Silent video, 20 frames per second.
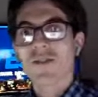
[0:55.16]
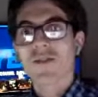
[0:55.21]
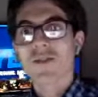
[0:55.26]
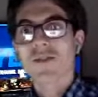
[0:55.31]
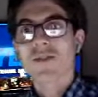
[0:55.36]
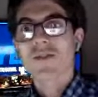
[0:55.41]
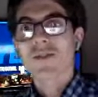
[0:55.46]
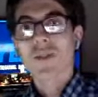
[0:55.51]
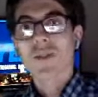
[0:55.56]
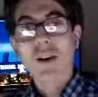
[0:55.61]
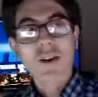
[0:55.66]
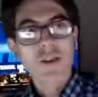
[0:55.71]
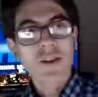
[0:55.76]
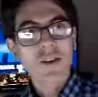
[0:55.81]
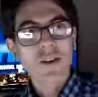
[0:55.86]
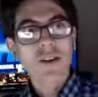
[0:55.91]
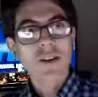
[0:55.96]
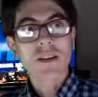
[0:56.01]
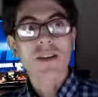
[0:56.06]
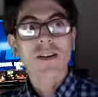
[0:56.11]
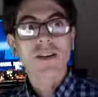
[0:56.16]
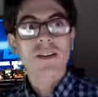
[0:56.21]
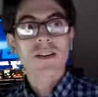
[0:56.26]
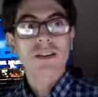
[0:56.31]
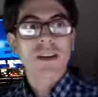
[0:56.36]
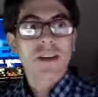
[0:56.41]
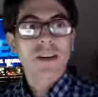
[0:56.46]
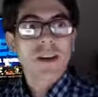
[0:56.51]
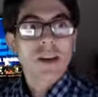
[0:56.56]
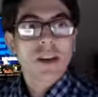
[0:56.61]
Very good. Yes.
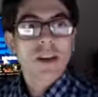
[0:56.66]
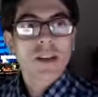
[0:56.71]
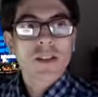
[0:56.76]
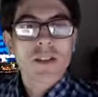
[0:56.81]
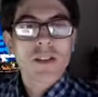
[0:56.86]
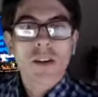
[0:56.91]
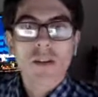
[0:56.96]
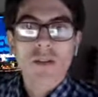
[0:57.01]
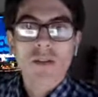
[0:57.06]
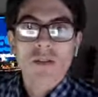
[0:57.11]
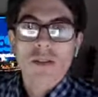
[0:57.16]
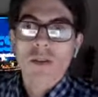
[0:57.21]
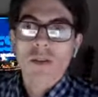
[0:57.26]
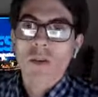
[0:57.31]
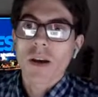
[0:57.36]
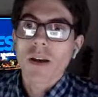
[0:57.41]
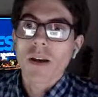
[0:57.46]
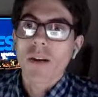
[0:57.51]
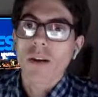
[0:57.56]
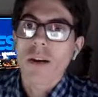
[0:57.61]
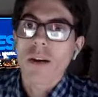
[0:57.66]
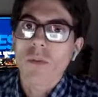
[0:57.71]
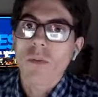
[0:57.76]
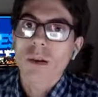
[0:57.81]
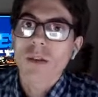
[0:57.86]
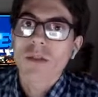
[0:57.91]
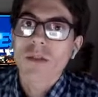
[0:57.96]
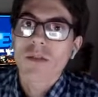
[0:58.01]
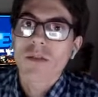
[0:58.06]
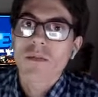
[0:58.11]
So, so Ed, uh, why
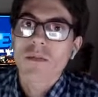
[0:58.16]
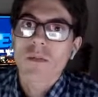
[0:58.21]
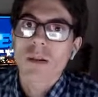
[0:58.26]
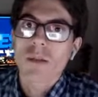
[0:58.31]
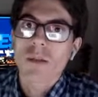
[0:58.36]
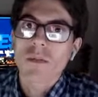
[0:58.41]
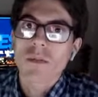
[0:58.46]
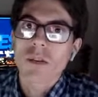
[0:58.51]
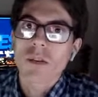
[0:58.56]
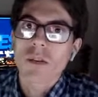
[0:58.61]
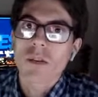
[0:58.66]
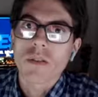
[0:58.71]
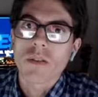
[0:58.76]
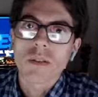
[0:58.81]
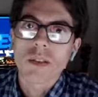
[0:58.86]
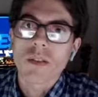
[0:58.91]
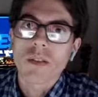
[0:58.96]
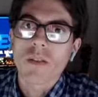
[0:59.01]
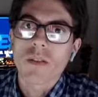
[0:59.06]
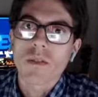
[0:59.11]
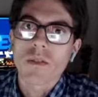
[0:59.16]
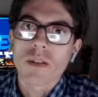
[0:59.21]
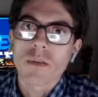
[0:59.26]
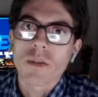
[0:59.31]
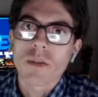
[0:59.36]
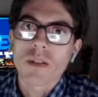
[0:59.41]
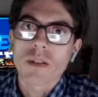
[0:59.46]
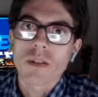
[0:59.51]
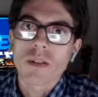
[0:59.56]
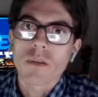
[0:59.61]
don't you uh, shortly tell our viewers a
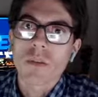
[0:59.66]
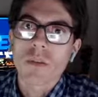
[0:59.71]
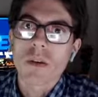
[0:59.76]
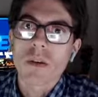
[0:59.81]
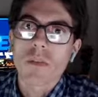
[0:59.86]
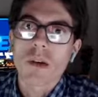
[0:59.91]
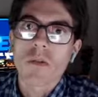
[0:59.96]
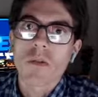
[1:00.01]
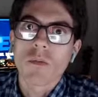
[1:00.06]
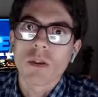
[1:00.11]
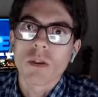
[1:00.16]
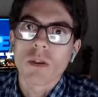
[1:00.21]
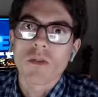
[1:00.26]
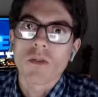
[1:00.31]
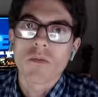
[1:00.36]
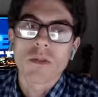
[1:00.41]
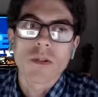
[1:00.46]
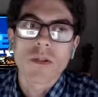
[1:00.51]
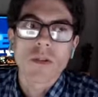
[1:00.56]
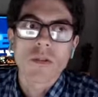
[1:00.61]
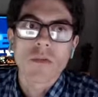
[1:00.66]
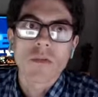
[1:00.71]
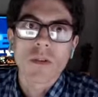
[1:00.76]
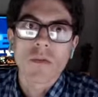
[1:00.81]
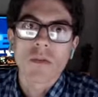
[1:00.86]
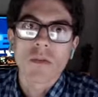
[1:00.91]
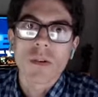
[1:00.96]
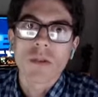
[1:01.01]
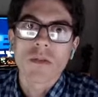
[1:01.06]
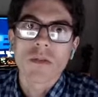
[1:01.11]
little bit about what you do and what
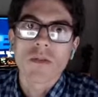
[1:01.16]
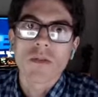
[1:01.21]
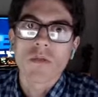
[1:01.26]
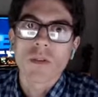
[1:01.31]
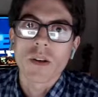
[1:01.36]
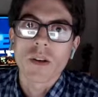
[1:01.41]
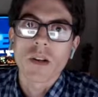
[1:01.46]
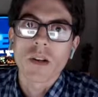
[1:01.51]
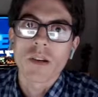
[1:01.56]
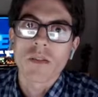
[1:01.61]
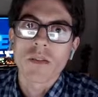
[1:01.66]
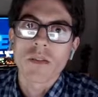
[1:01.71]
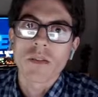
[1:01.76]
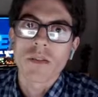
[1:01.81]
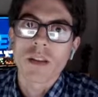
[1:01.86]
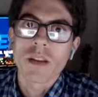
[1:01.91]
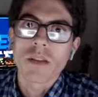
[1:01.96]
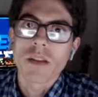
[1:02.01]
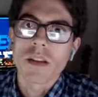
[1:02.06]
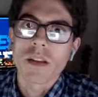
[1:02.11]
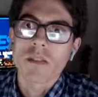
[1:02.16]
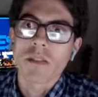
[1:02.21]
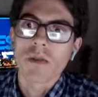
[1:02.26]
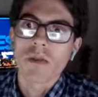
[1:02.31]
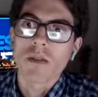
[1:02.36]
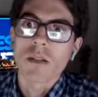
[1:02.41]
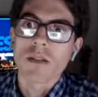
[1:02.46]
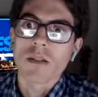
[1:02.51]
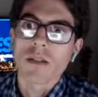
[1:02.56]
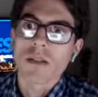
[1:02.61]
you do for here in the great state of New Jersey?